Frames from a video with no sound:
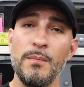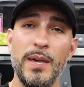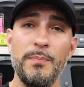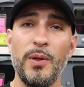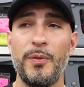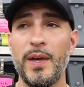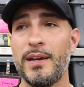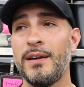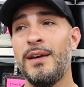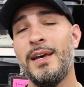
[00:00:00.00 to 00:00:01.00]
people
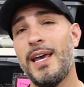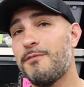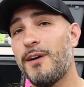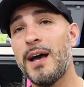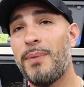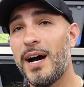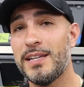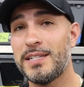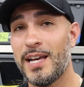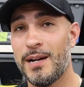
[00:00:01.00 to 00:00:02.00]
think, if I buy
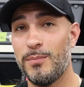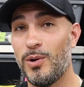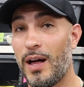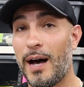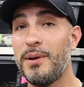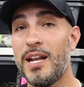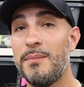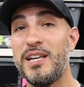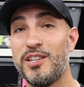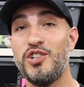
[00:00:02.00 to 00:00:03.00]
this animal, I'm going to
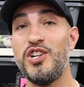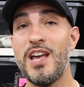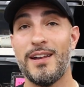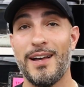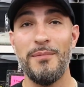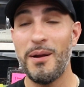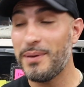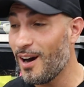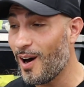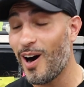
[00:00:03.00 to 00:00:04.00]
be the shit. I'm going to
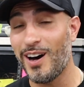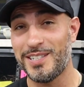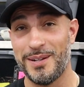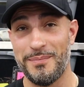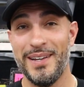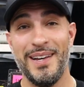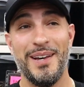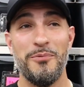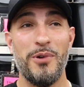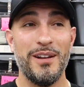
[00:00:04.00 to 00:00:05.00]
be awesome.
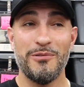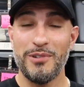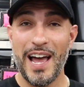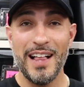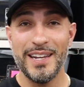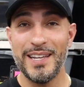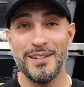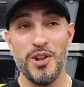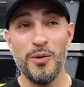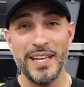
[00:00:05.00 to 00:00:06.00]
When in reality,
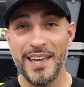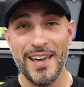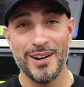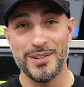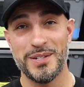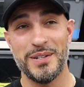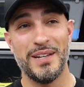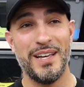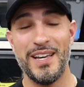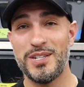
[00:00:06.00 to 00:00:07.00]
nobody cares.
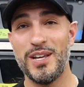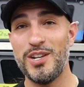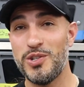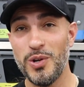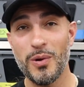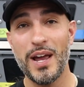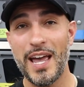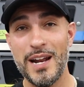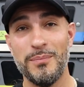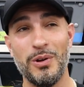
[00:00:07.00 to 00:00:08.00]
It's your
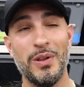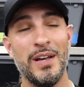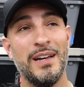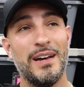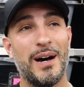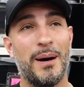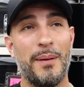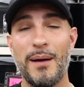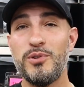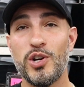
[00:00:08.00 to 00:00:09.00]
animal.
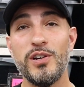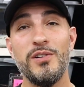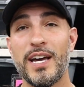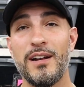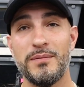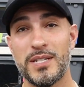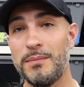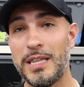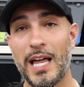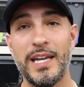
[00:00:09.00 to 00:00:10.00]
I'm sure you'll get
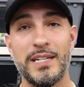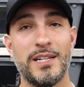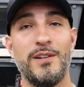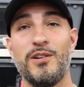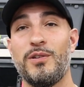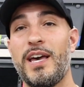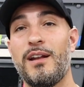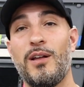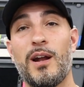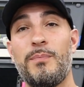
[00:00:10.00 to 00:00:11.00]
some likes and you'll get
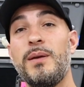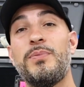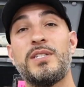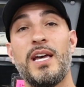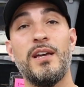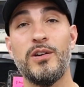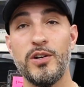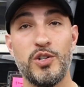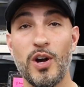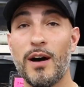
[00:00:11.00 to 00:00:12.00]
a lot of people saying,
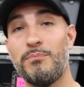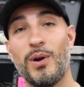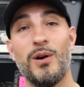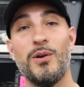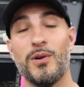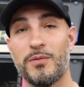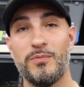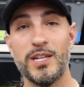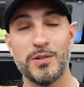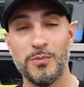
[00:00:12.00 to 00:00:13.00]
good job, bro, or
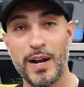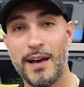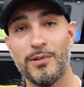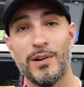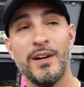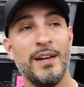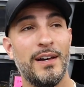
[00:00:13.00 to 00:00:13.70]
this or whatever.